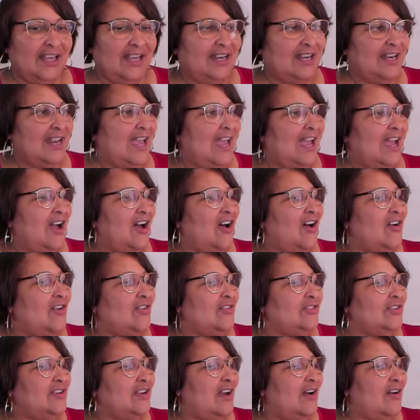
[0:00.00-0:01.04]
and
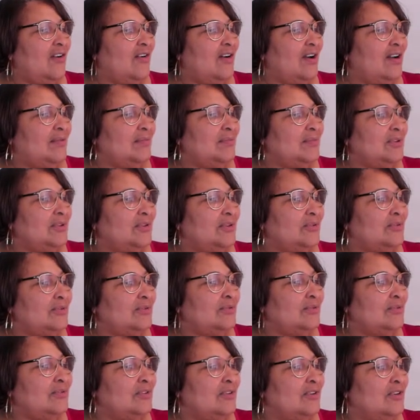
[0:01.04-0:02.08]
how now I'm little,